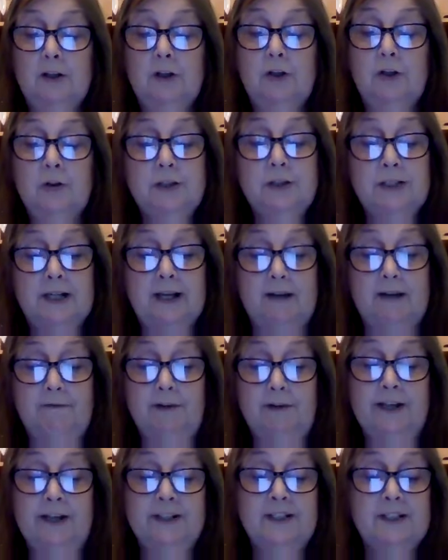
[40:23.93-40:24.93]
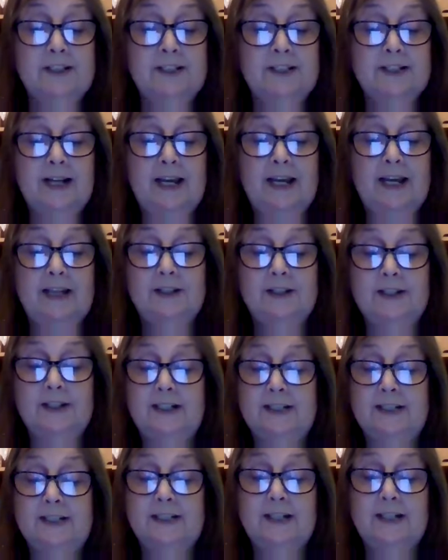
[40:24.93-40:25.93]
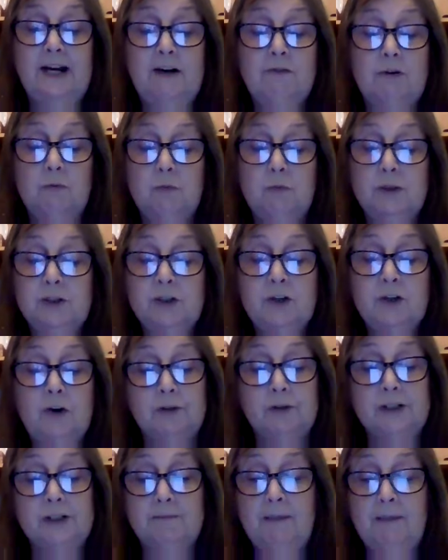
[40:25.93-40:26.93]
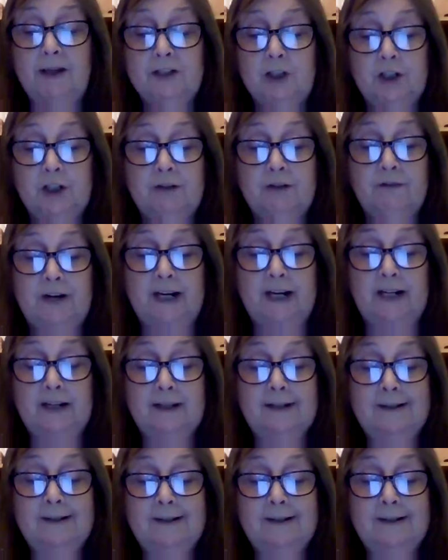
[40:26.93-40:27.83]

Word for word: could never understand that his terror was not imaginary.